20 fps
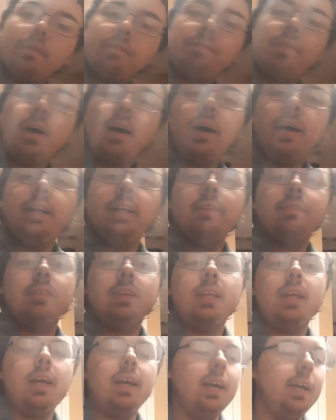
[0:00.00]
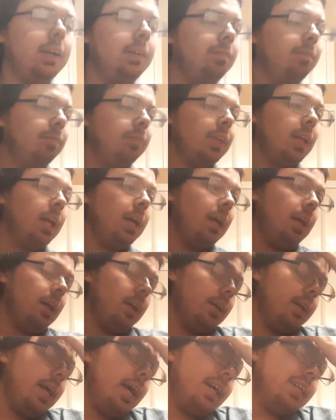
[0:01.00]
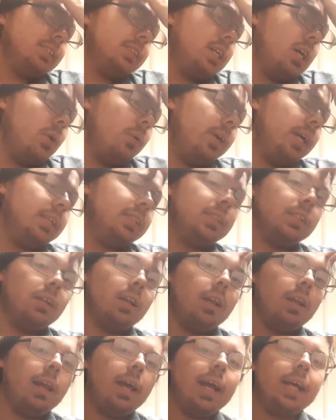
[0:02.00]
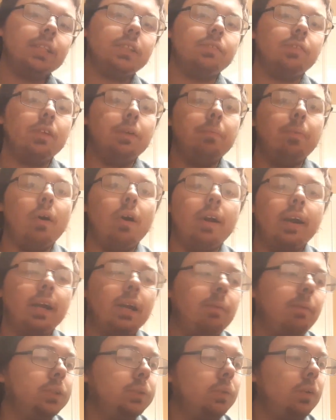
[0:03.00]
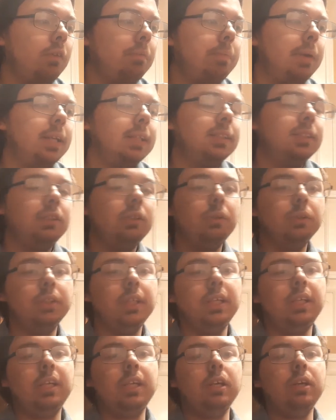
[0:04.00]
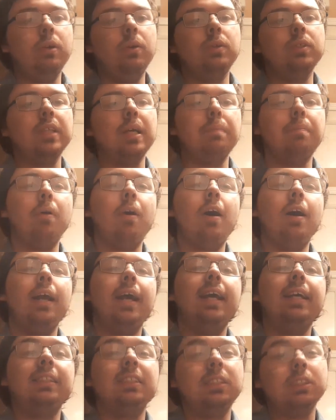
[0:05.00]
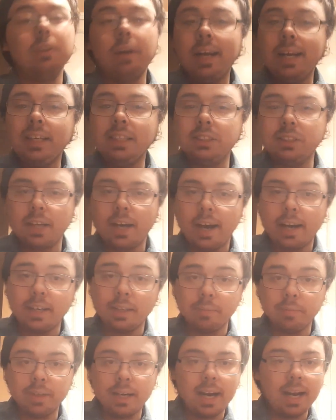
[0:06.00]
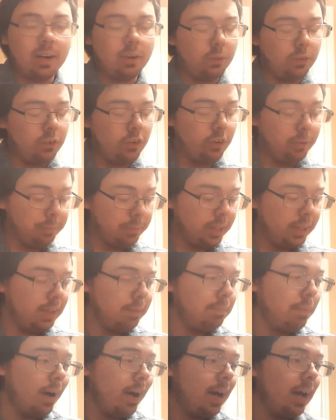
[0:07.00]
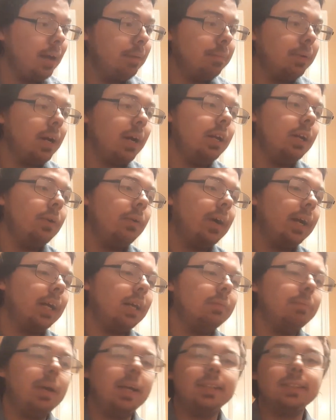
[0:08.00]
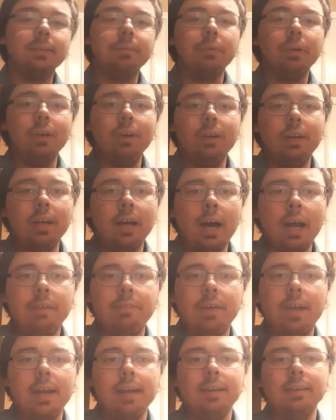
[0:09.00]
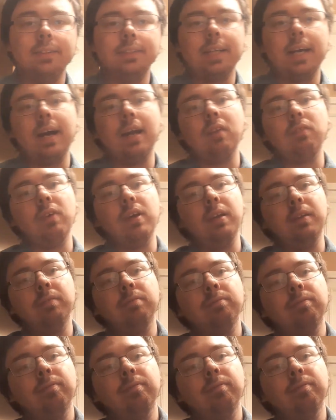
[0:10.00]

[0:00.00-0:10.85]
find of the day. Next, going into the last flea market, which would have been Susie Q's, I bought a strange item that I don't normally buy, but I know I can make some good knife handles out of it.